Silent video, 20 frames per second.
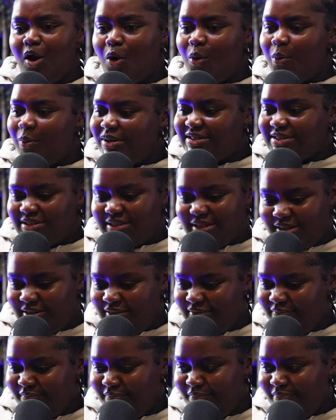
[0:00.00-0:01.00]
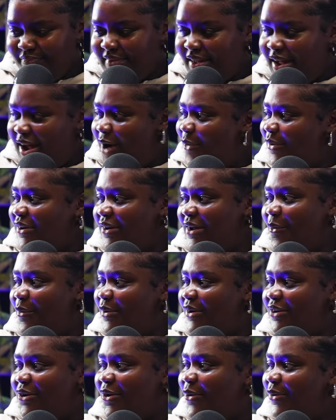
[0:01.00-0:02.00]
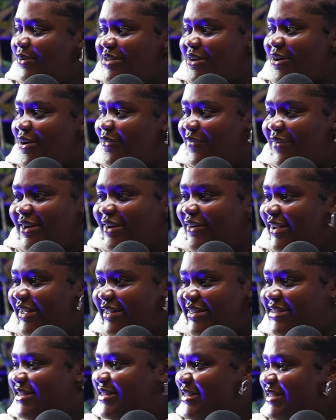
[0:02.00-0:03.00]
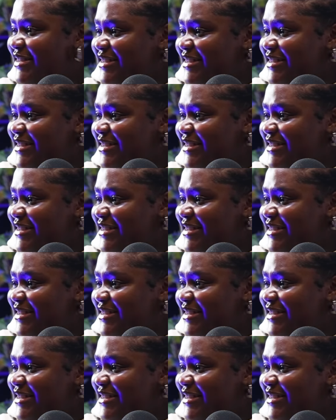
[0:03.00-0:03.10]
who is she? I wanna, I wanna know who Serafina is.